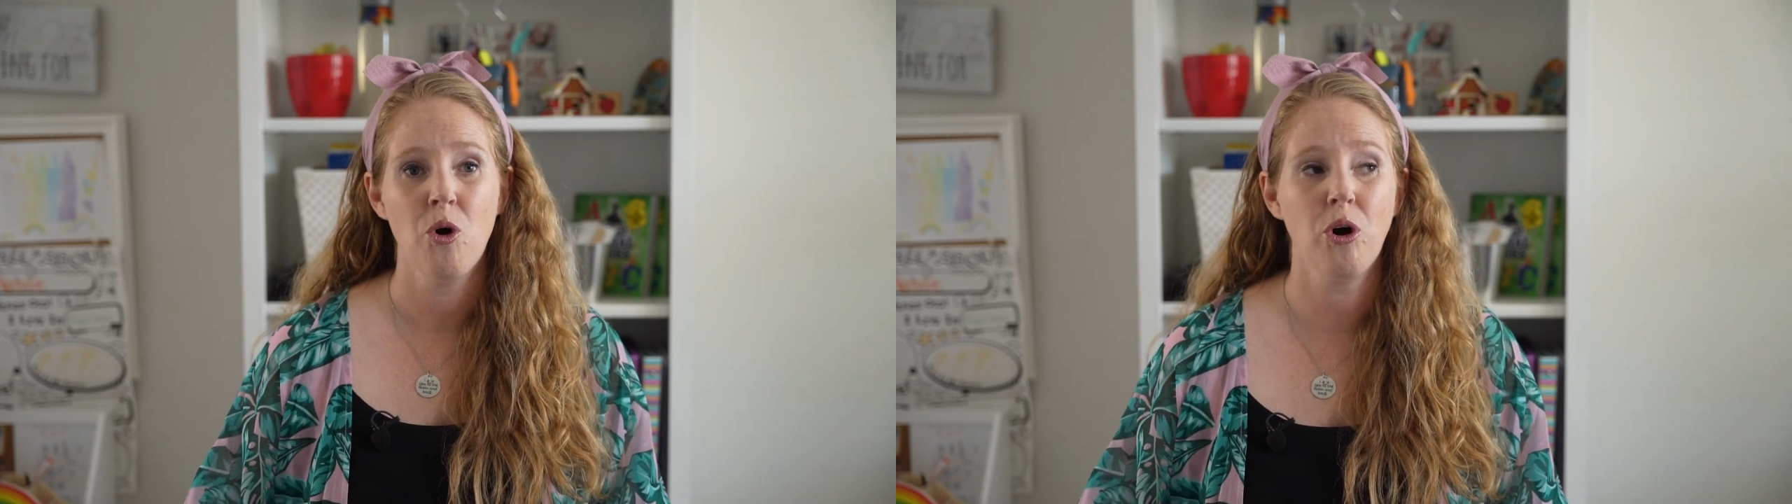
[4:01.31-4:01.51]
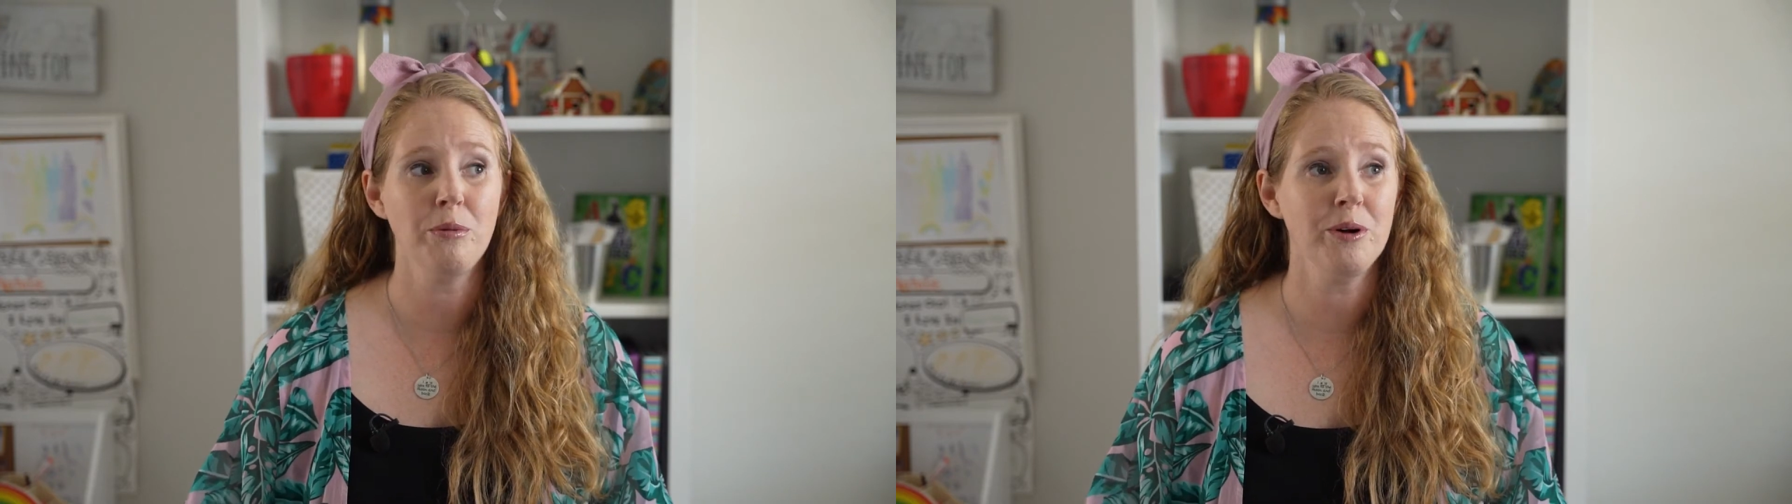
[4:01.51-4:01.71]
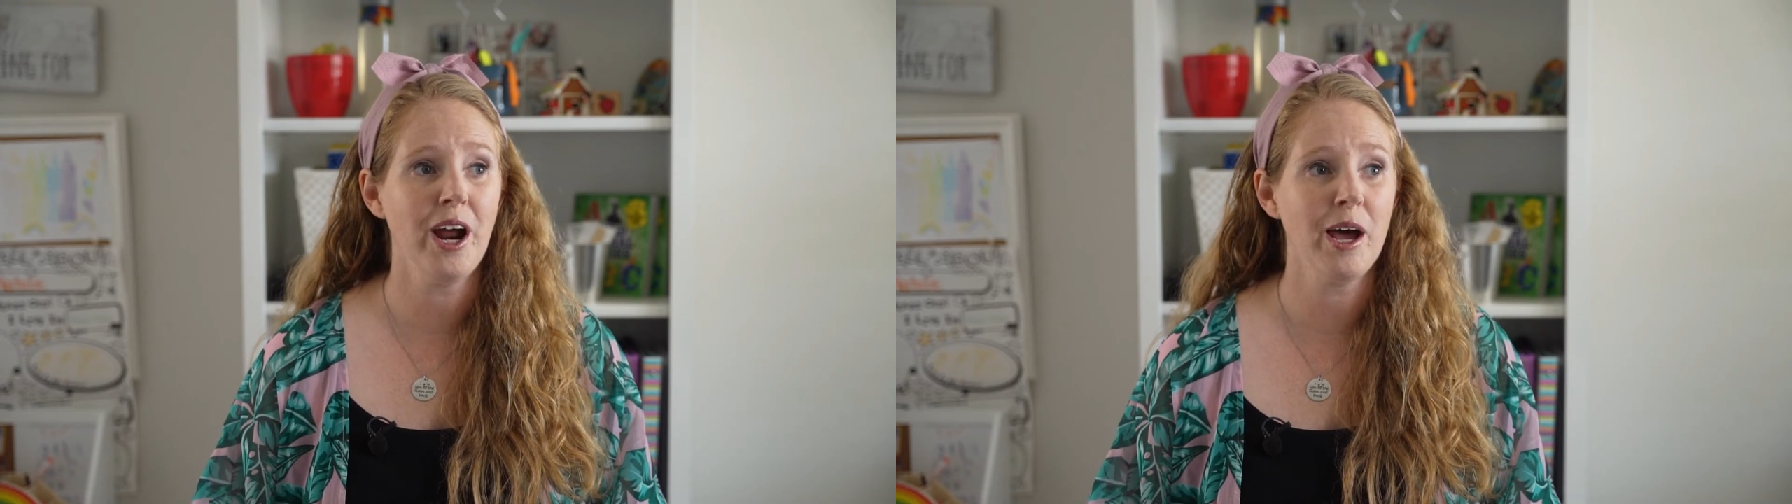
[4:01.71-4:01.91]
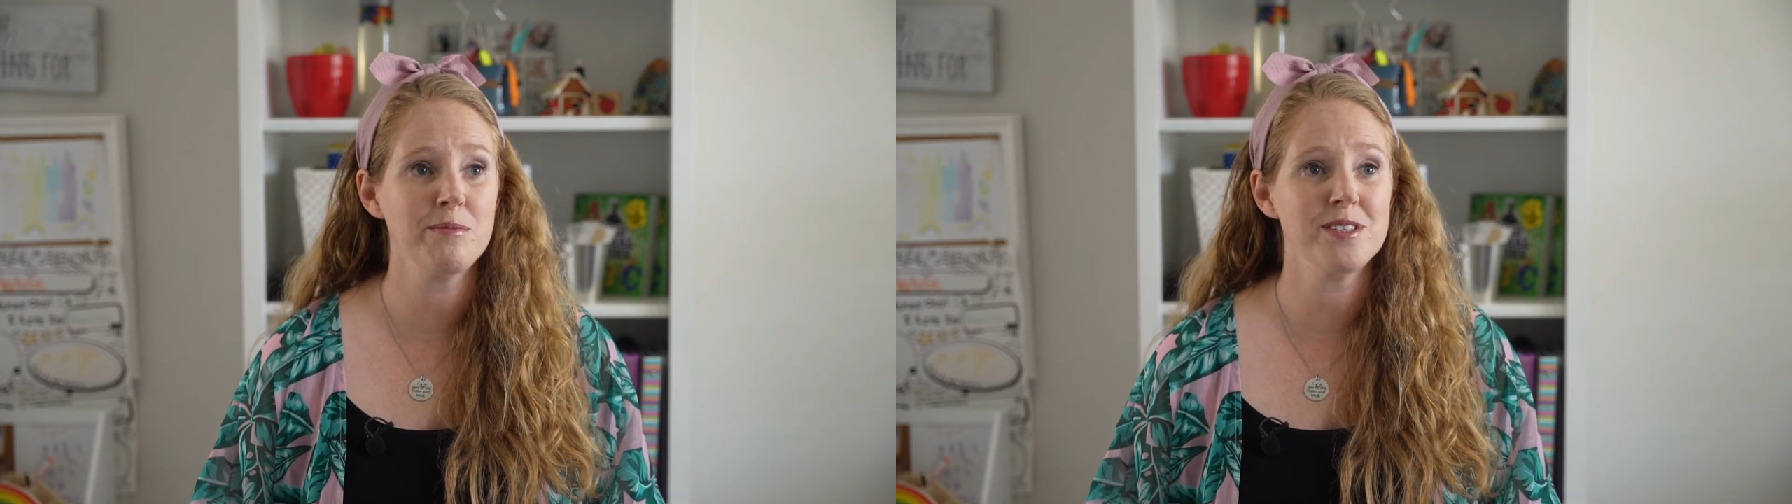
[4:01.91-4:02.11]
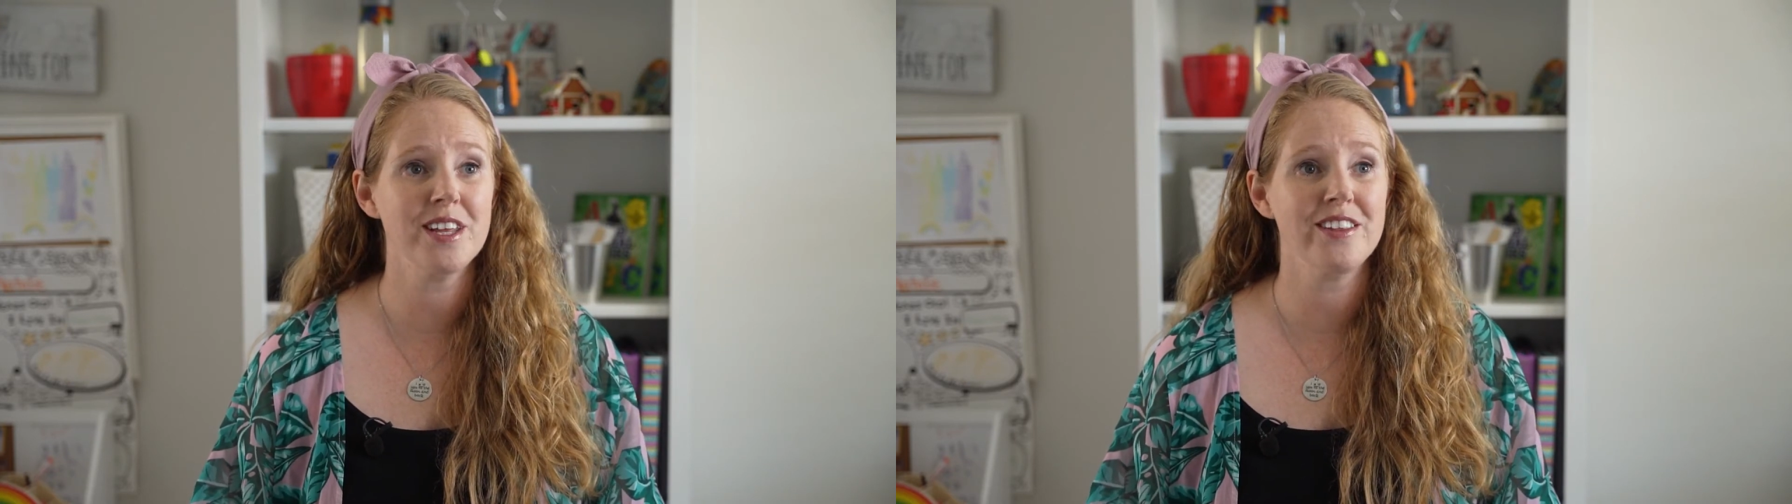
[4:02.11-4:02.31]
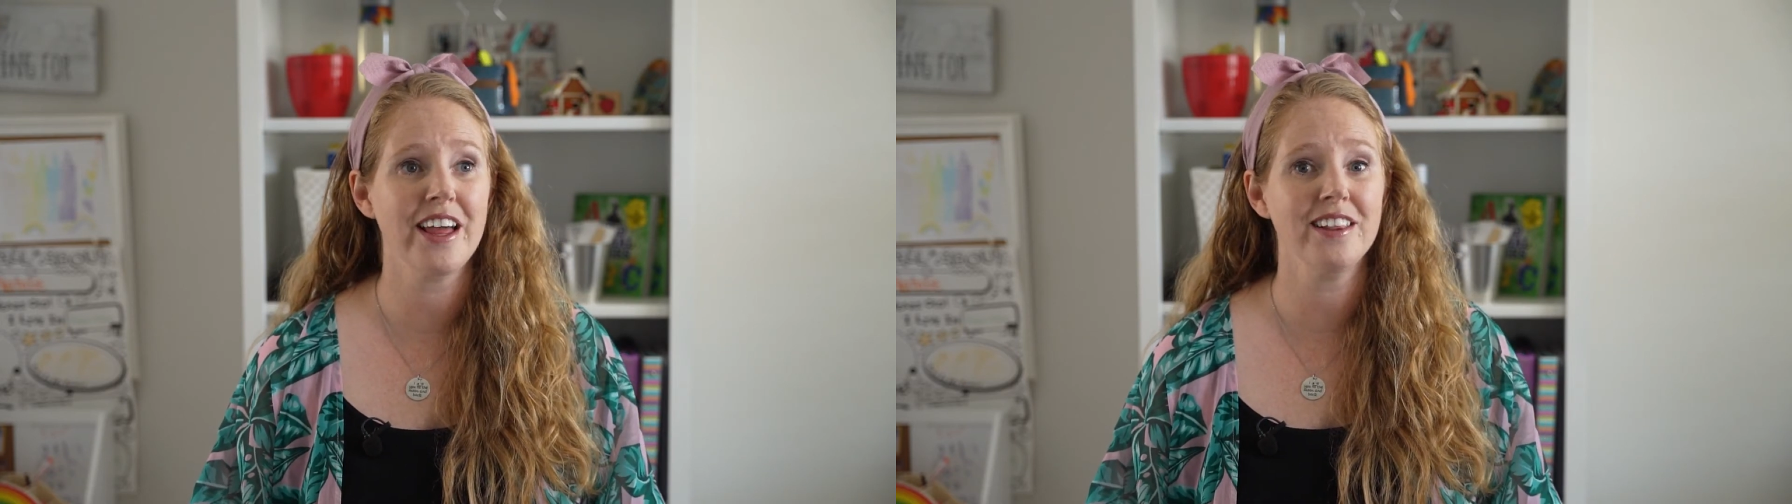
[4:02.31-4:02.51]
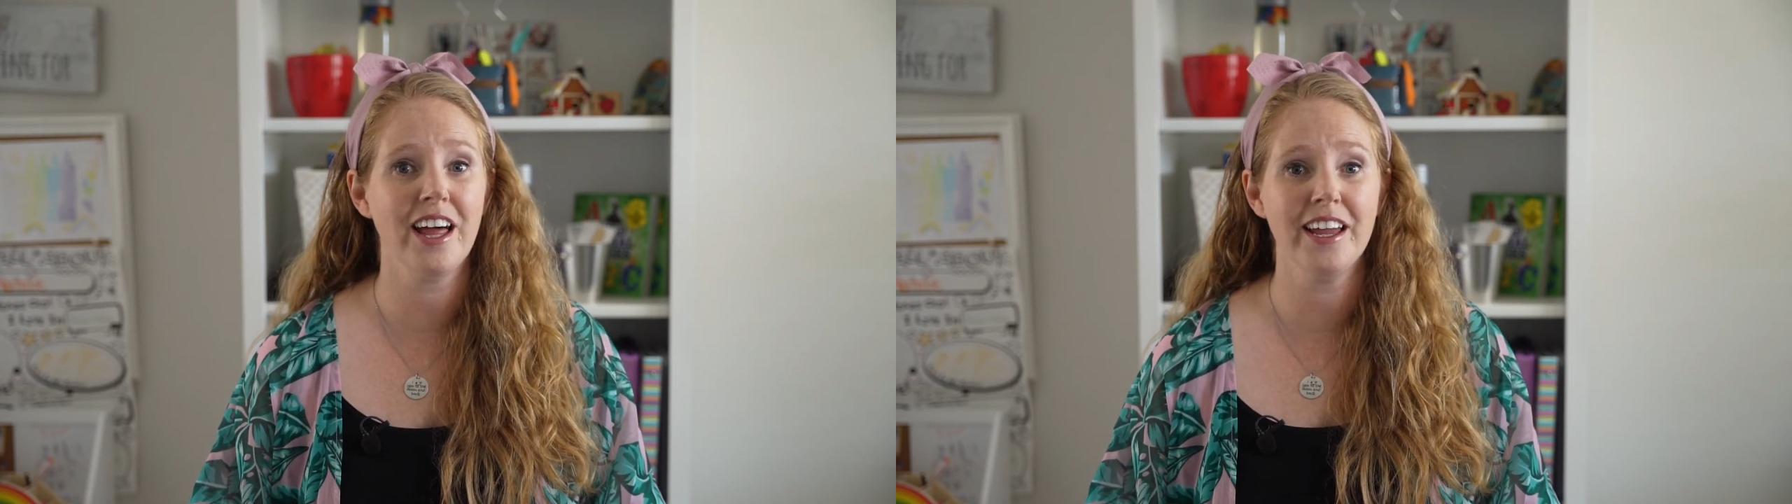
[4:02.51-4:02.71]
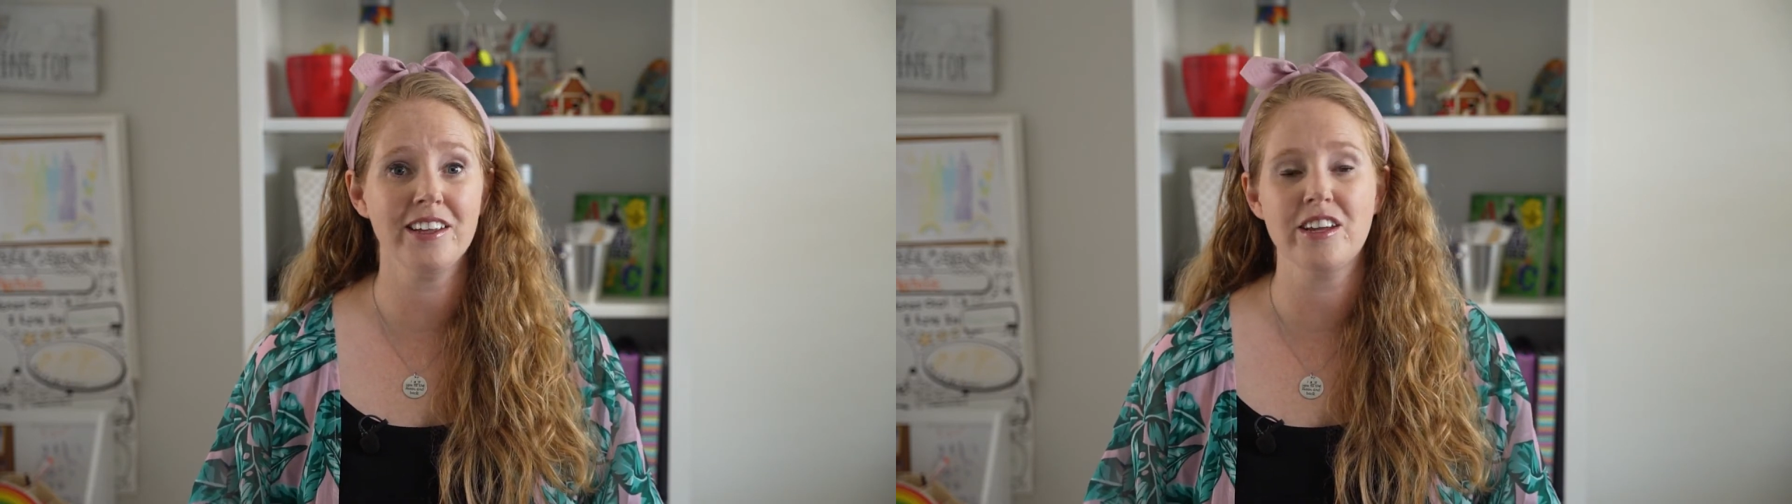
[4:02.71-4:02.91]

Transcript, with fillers: Or perhaps they like,